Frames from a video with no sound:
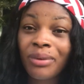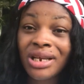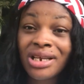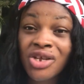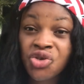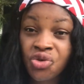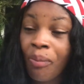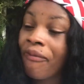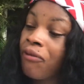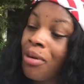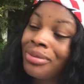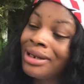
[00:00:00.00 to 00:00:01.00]
in a soap
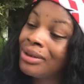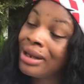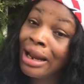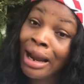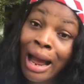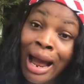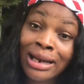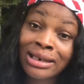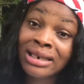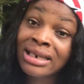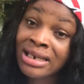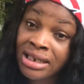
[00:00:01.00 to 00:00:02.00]
form, then you can
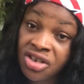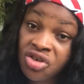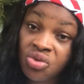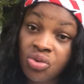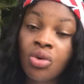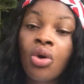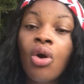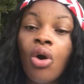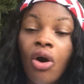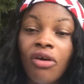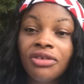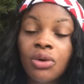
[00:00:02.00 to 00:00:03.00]
add little
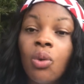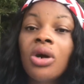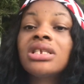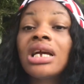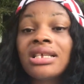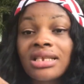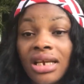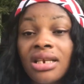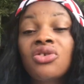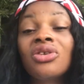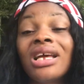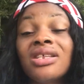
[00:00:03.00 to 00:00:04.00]
of the water inside
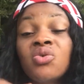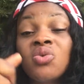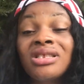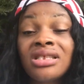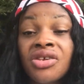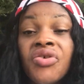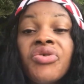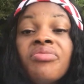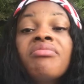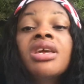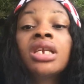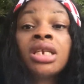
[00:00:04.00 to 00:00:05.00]
it, so that it will still
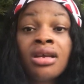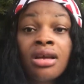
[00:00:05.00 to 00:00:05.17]
remain